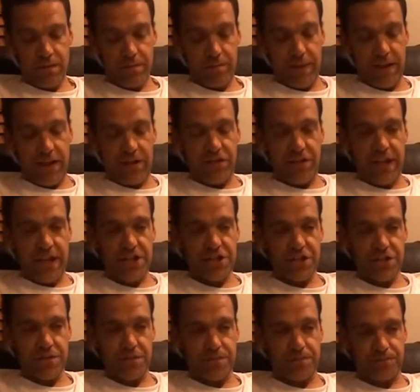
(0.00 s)

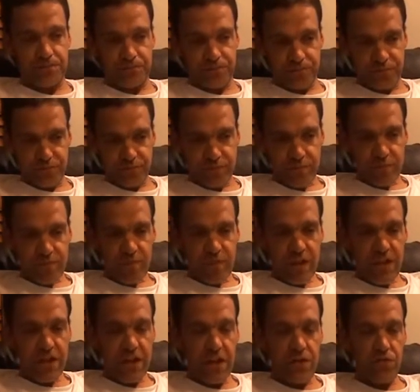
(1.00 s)
Meditation
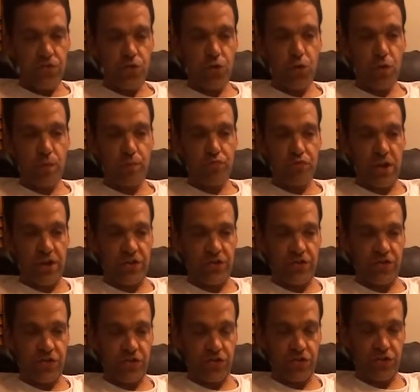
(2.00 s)
gives you the
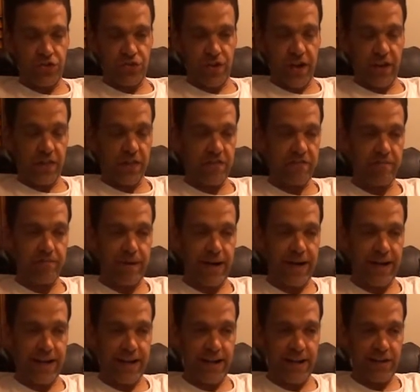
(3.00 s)
presence and strength of
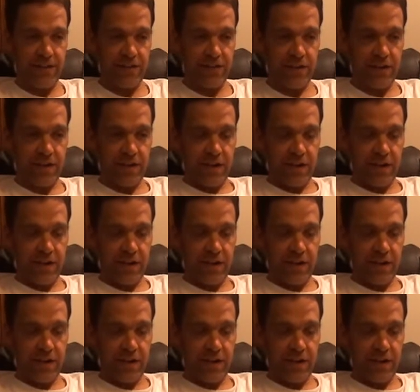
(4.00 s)
mind,